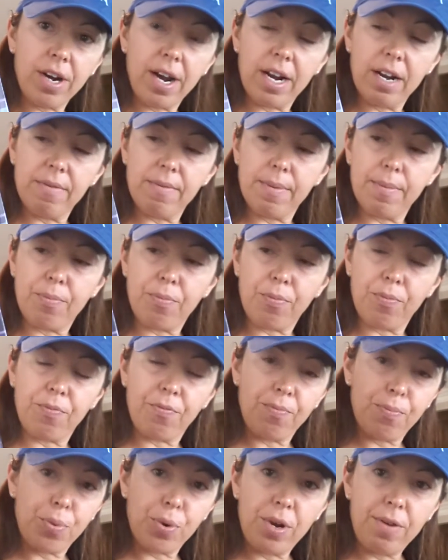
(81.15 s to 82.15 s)
kind of a
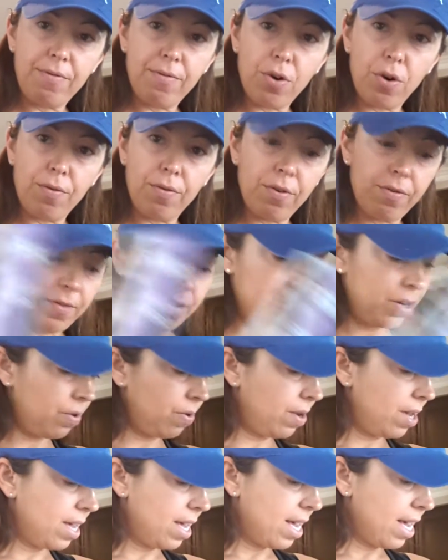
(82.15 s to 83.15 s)
brief overview,